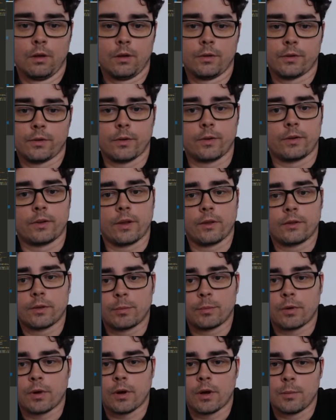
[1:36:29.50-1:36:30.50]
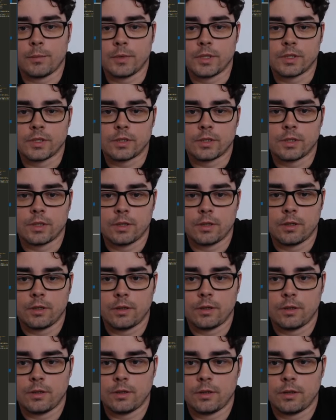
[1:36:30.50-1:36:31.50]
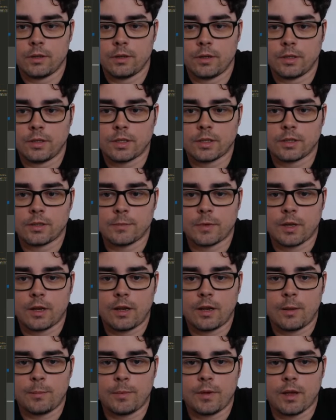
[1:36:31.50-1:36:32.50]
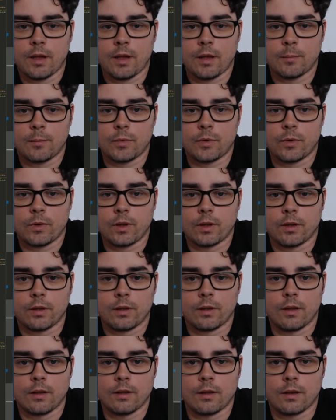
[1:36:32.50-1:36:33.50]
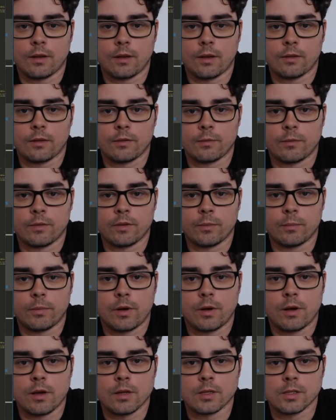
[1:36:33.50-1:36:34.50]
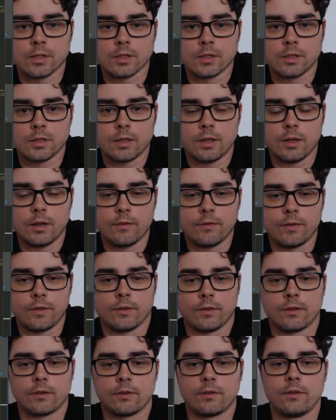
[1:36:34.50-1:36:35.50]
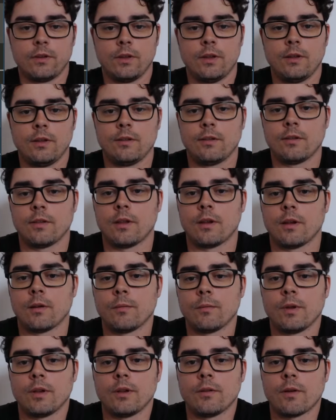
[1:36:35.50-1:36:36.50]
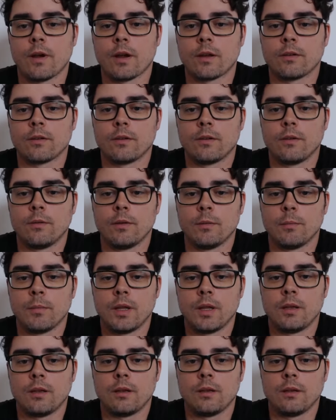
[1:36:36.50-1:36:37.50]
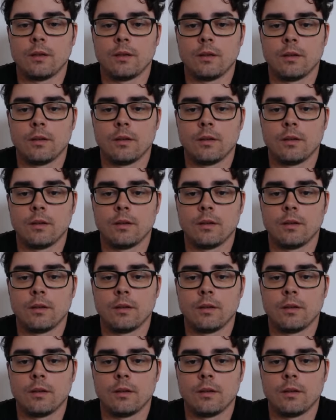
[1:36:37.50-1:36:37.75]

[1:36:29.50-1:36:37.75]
So it takes a promise, it does some kind of API endpoint, and then it gets a response. If it succeeds, then it redirects to admin.